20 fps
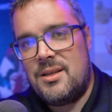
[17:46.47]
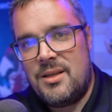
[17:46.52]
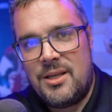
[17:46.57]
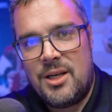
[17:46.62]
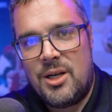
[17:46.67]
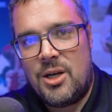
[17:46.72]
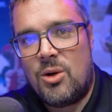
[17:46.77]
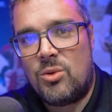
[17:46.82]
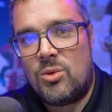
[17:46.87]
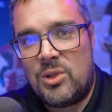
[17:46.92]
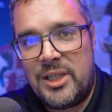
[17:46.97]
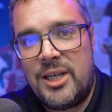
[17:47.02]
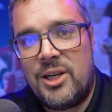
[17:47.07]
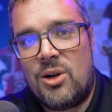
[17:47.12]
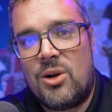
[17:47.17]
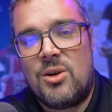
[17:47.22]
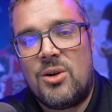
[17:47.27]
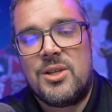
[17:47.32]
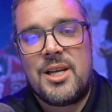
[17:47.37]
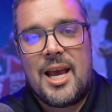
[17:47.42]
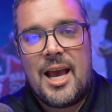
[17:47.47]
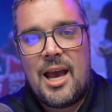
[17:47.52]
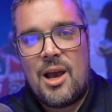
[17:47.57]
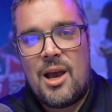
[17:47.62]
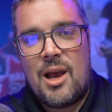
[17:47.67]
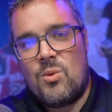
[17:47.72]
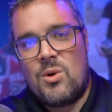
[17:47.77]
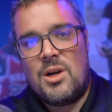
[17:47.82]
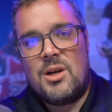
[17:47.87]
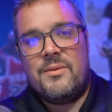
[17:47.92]
you know, leaders
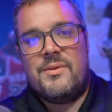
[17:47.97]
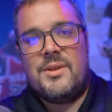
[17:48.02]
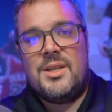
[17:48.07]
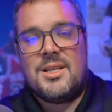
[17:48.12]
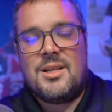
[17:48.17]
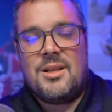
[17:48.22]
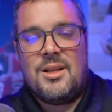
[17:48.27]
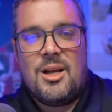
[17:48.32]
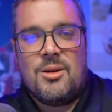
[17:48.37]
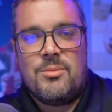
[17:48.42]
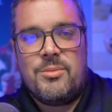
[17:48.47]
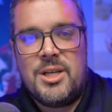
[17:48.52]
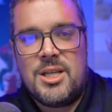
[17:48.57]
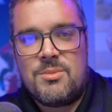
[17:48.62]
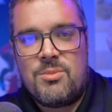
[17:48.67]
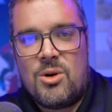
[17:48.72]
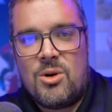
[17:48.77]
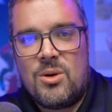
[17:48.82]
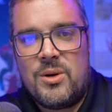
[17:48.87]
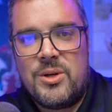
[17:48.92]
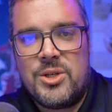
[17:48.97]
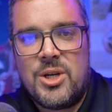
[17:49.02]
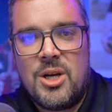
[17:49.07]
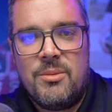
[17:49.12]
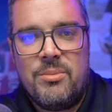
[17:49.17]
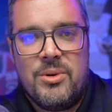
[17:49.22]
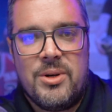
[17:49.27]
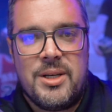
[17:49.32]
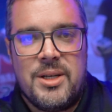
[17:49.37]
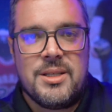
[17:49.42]
at one of these cloud-based brokerage
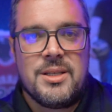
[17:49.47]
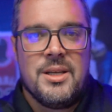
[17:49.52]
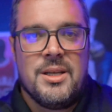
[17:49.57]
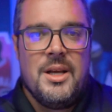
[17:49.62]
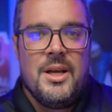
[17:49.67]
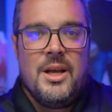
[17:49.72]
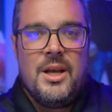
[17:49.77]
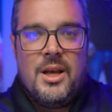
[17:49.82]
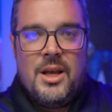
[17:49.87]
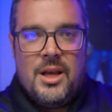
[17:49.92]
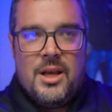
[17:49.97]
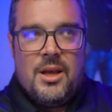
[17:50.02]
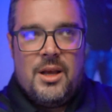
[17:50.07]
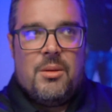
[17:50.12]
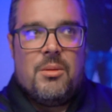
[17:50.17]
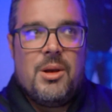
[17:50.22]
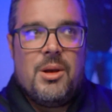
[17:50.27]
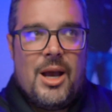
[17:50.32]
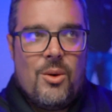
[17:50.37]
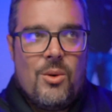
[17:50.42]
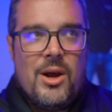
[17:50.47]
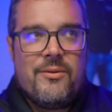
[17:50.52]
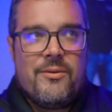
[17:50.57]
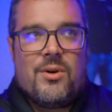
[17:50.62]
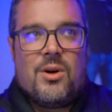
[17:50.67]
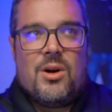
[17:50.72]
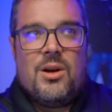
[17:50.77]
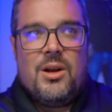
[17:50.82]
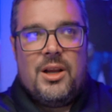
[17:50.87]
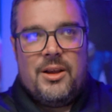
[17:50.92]
companies.
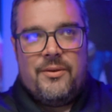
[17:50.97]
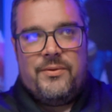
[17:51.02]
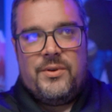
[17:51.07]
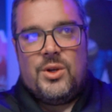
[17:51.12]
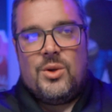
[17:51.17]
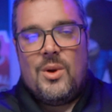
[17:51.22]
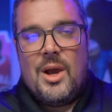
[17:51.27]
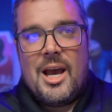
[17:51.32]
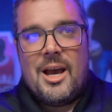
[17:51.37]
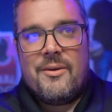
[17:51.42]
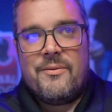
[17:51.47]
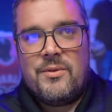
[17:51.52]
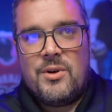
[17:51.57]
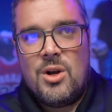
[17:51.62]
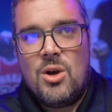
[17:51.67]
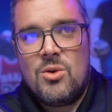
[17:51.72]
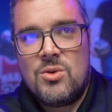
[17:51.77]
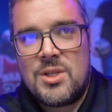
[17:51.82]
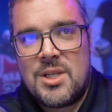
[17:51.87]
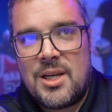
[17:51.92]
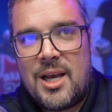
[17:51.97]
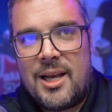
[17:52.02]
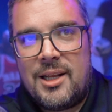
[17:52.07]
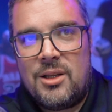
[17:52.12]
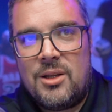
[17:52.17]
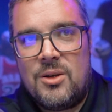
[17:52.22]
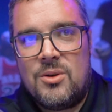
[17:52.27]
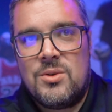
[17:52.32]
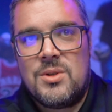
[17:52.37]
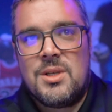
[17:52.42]
However, if you have no
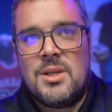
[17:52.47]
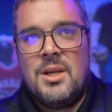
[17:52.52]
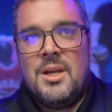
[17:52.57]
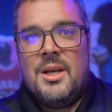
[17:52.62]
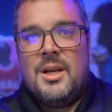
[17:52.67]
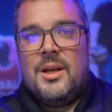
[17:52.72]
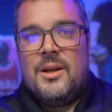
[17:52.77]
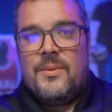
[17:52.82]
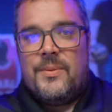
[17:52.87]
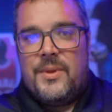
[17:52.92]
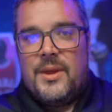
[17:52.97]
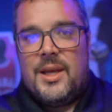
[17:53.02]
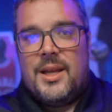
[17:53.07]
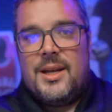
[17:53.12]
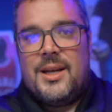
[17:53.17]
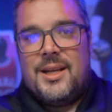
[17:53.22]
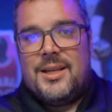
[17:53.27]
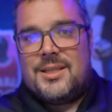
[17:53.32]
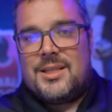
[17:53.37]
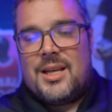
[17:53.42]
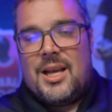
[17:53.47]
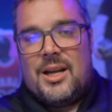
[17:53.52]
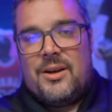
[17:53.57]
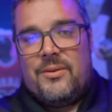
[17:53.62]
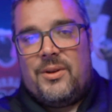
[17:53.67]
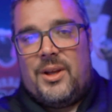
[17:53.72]
silos, then it's kind of